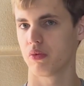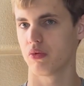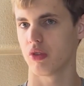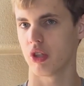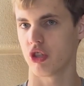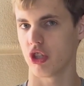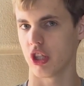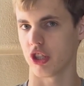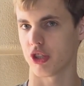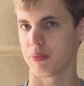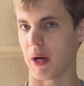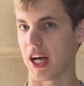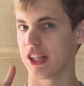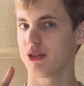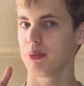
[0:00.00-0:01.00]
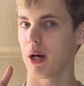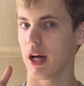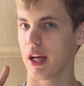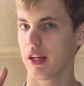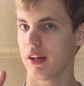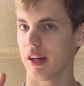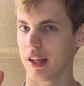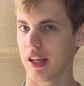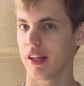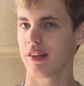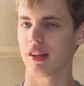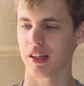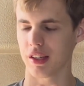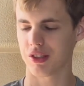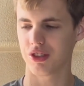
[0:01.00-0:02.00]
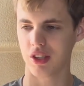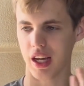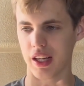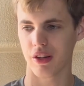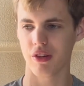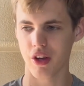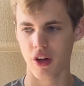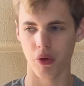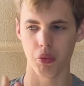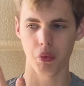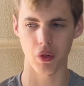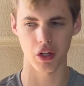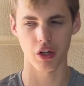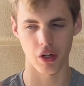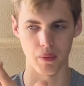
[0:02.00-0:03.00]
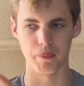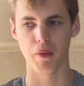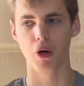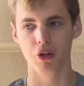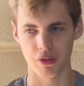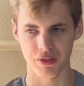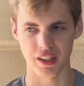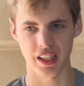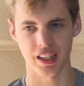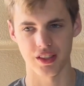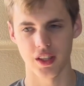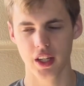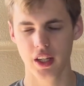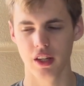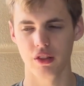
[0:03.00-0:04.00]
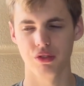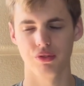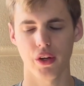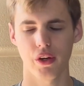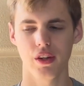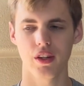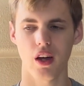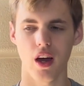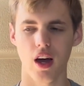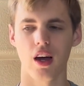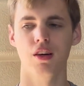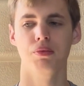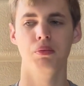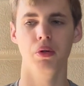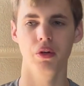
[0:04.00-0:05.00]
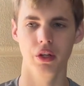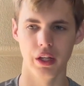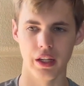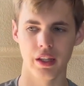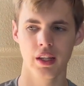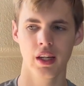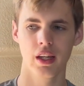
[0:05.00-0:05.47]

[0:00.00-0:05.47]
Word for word: is she a spy spy again? Like, I don't know what her motive is. It was very off-putting.